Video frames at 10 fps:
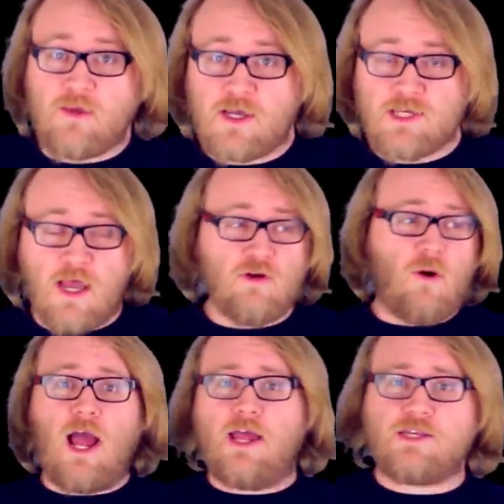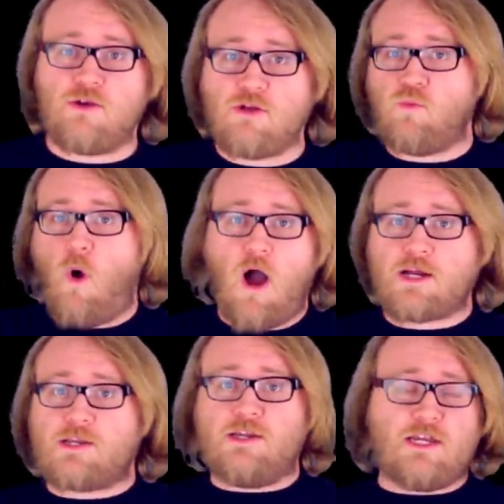because otherwise you could
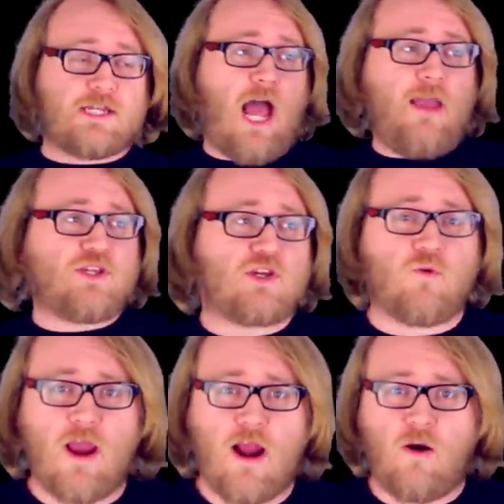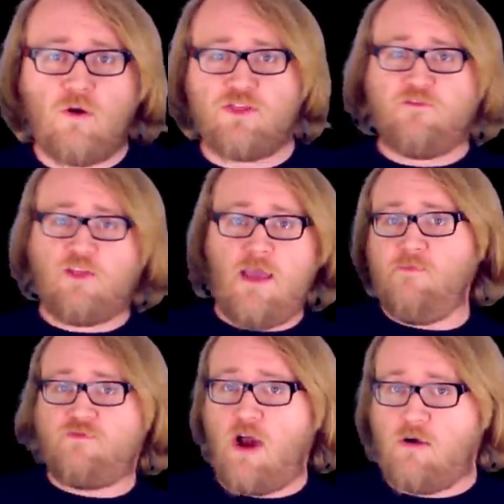walk into Times Square with a
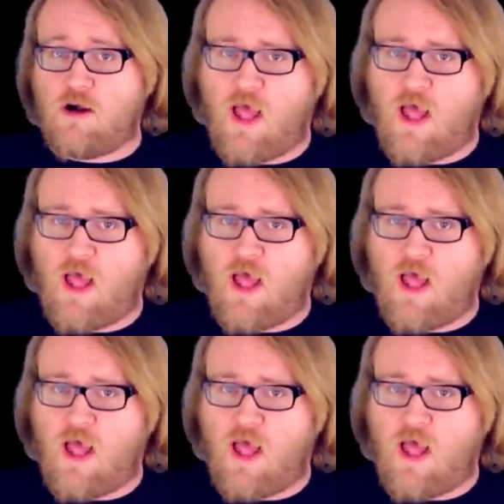flamethrower,